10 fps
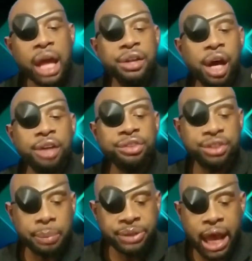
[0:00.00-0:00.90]
It does
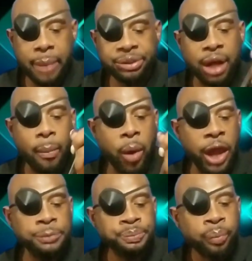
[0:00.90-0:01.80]
sometimes come
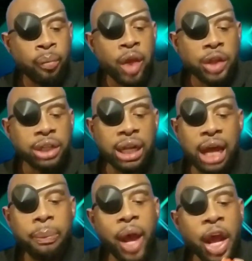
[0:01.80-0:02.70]
with a
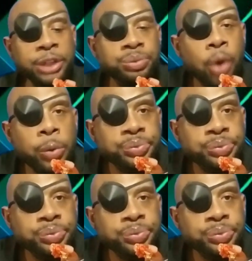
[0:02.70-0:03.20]
lot of pain.